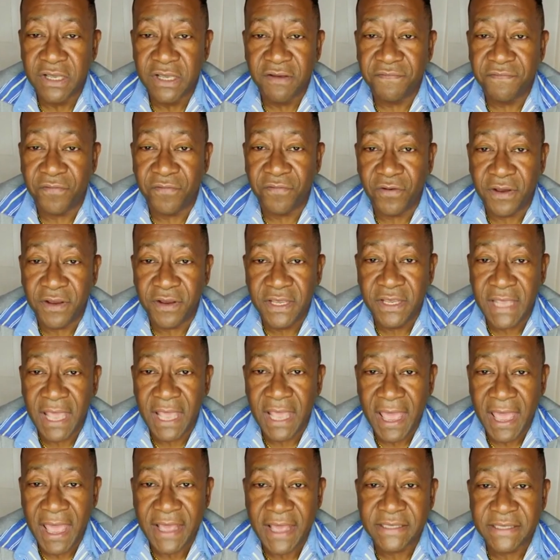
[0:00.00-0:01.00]
for
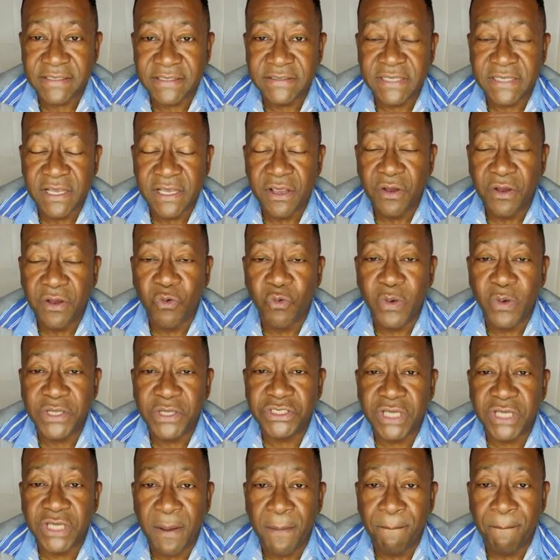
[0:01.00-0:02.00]
years which
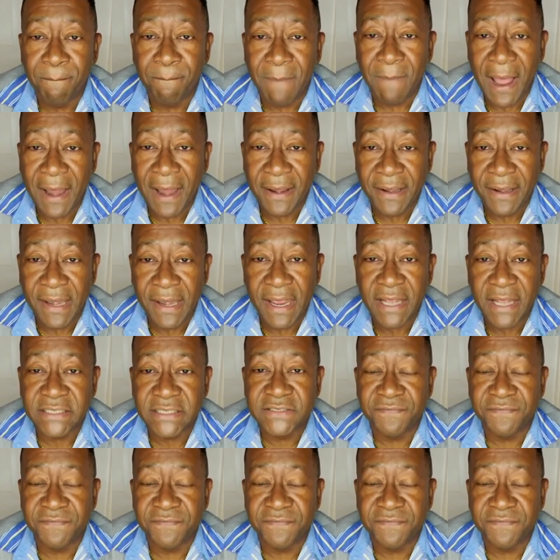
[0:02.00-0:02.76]
mandates